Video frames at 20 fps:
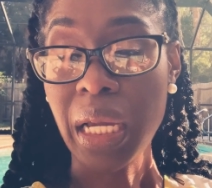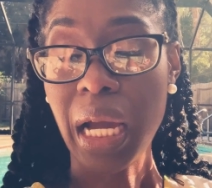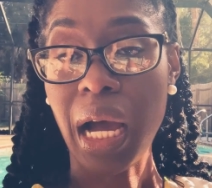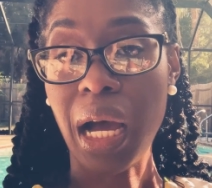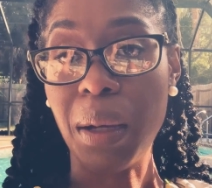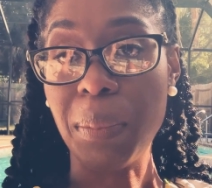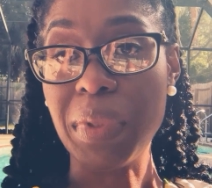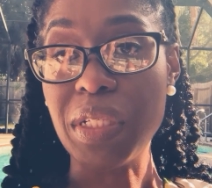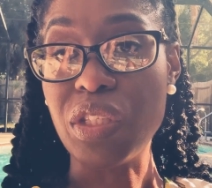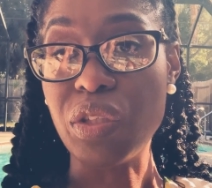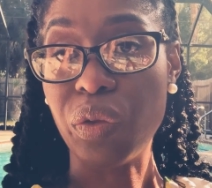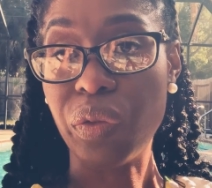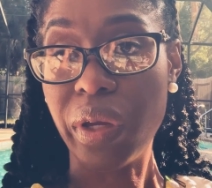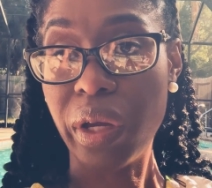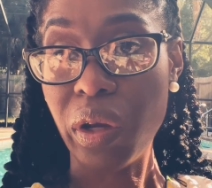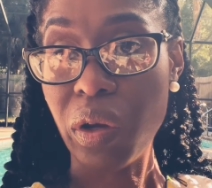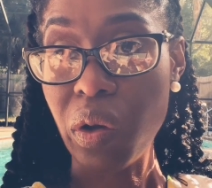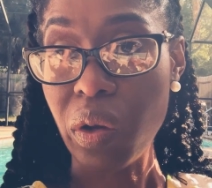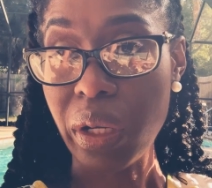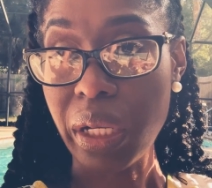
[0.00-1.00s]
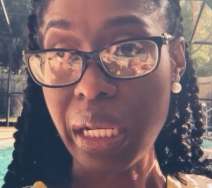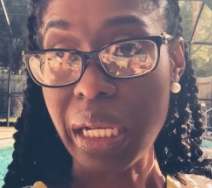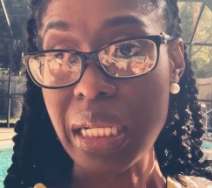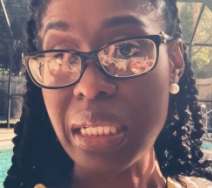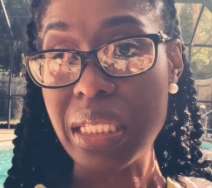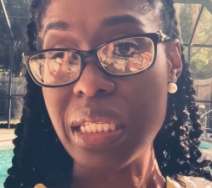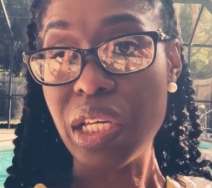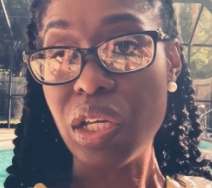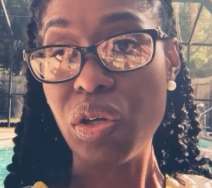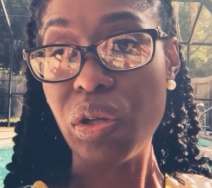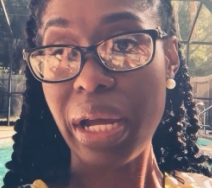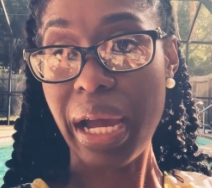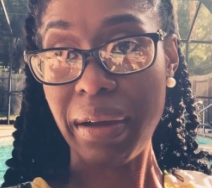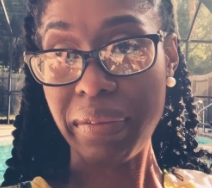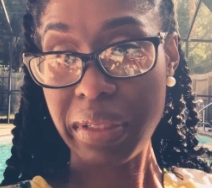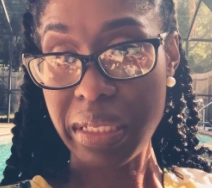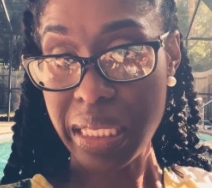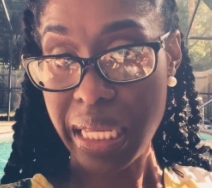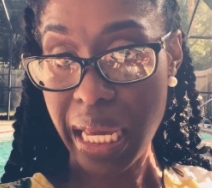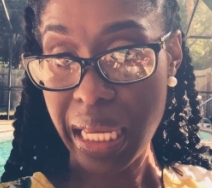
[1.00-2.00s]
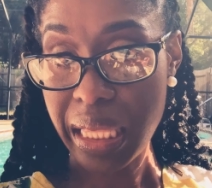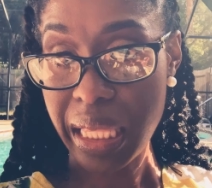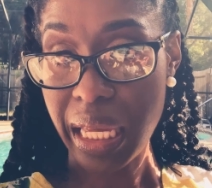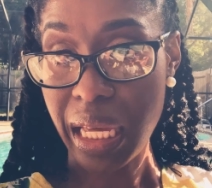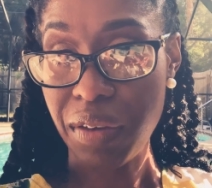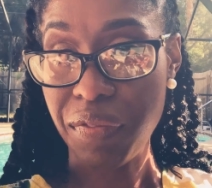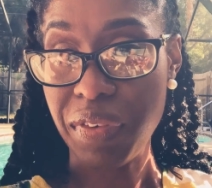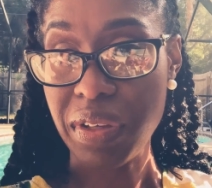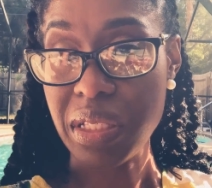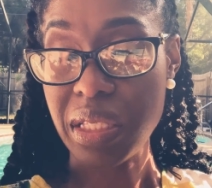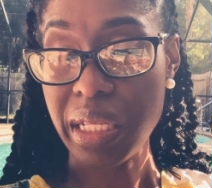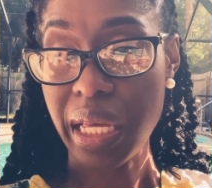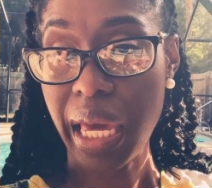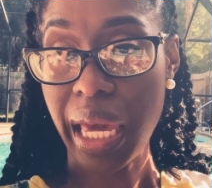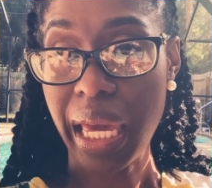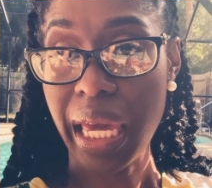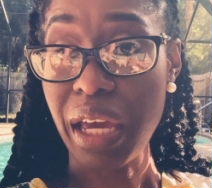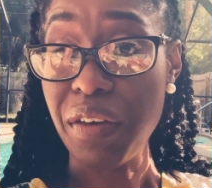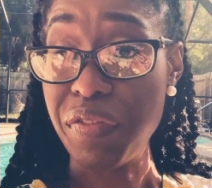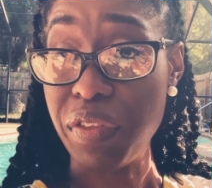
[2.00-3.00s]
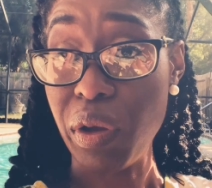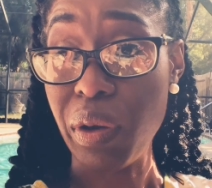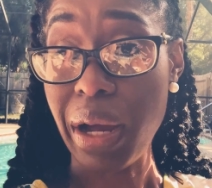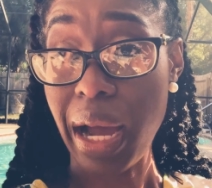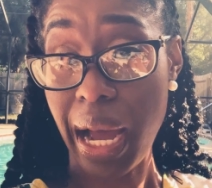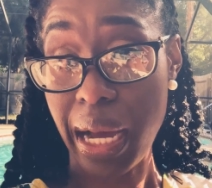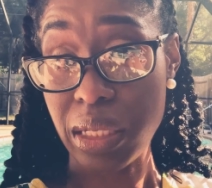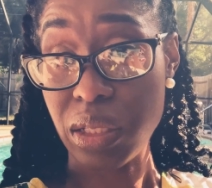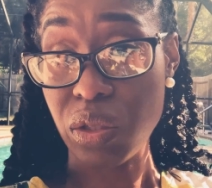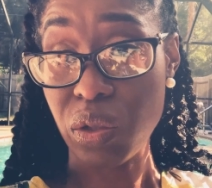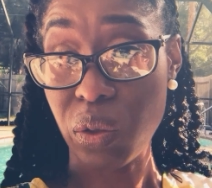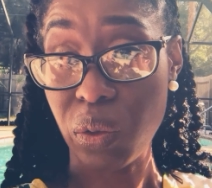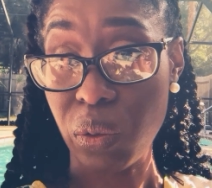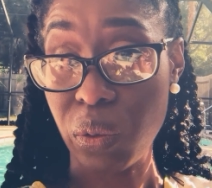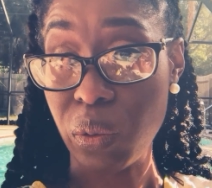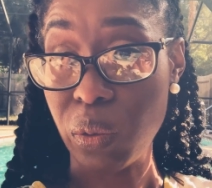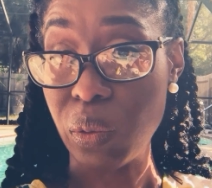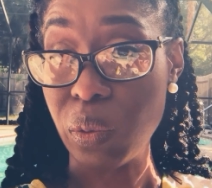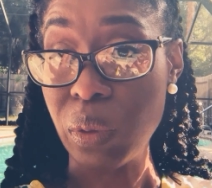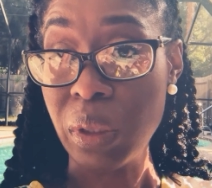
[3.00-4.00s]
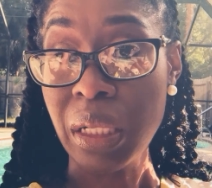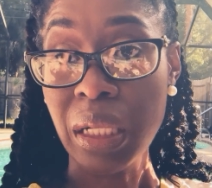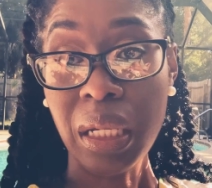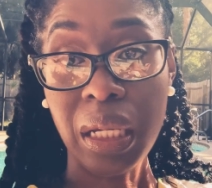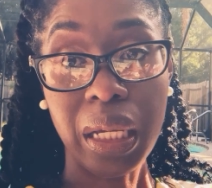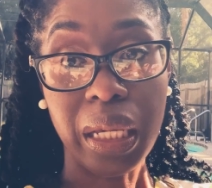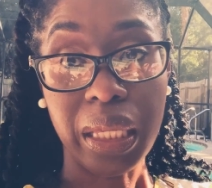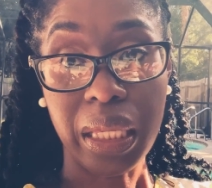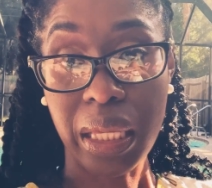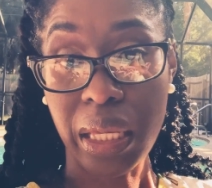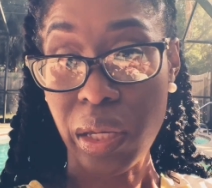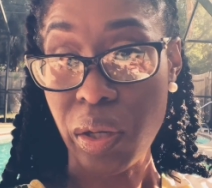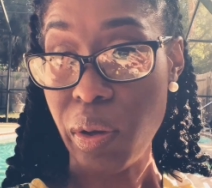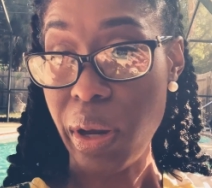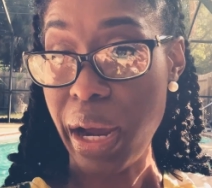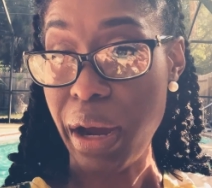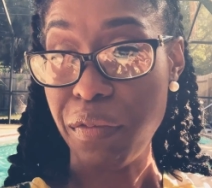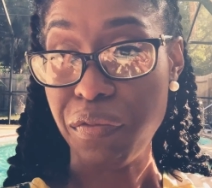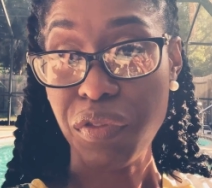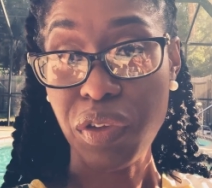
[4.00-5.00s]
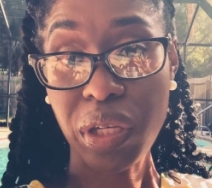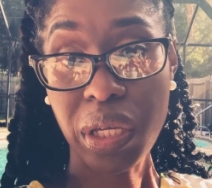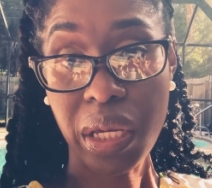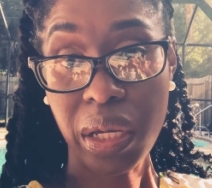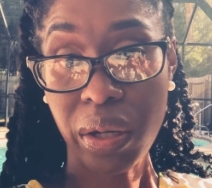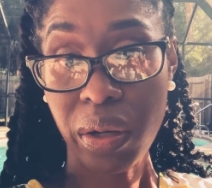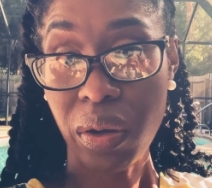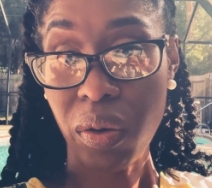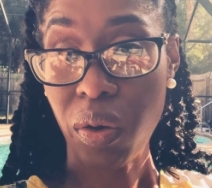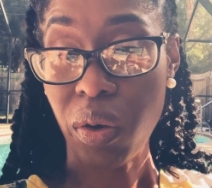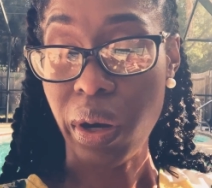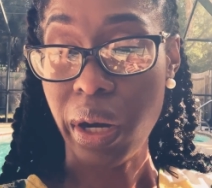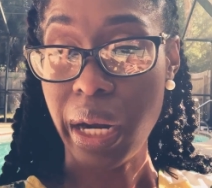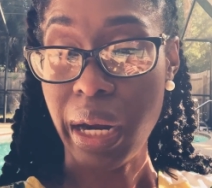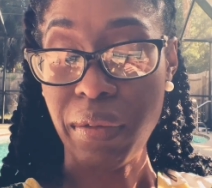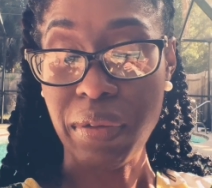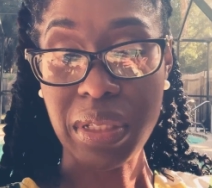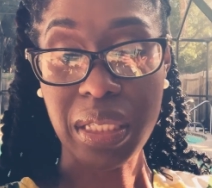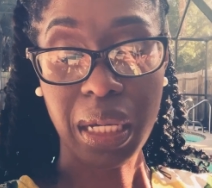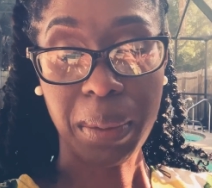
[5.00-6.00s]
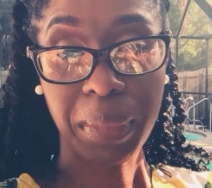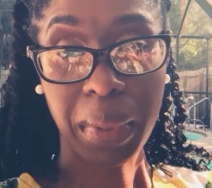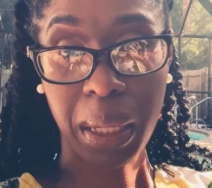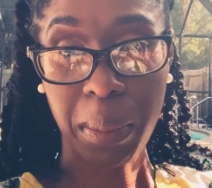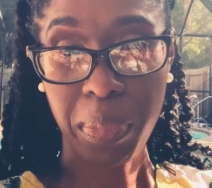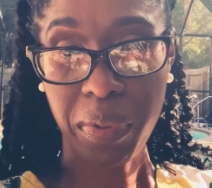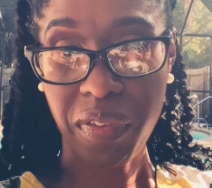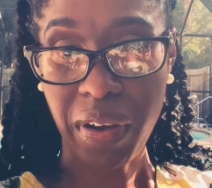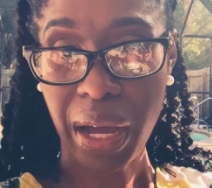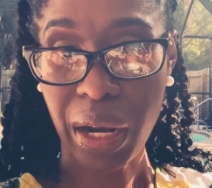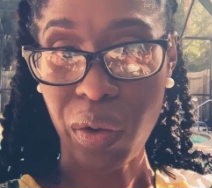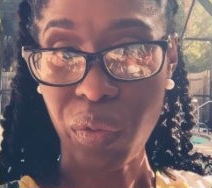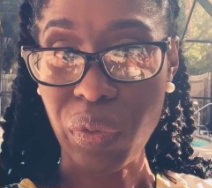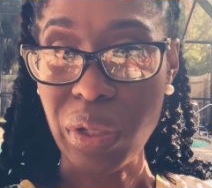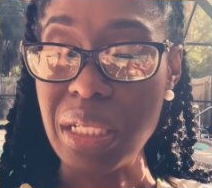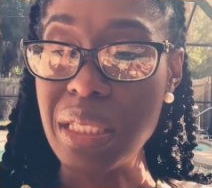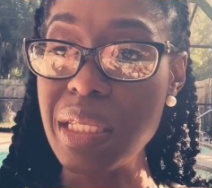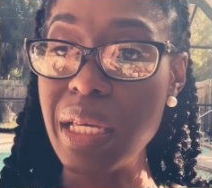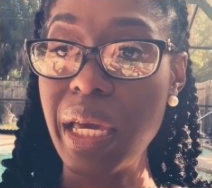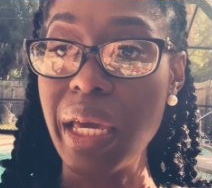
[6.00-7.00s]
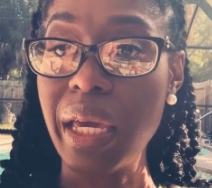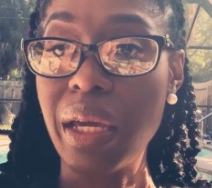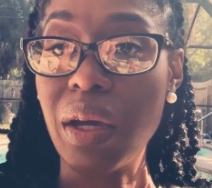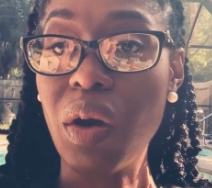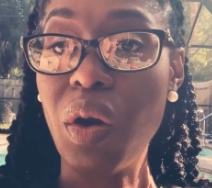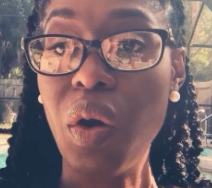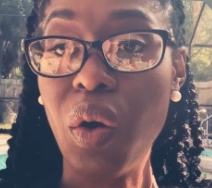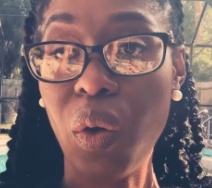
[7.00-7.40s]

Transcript: And so they're going to continue to have to take the FSA if they're in high school year after year, or every time they provide a retake,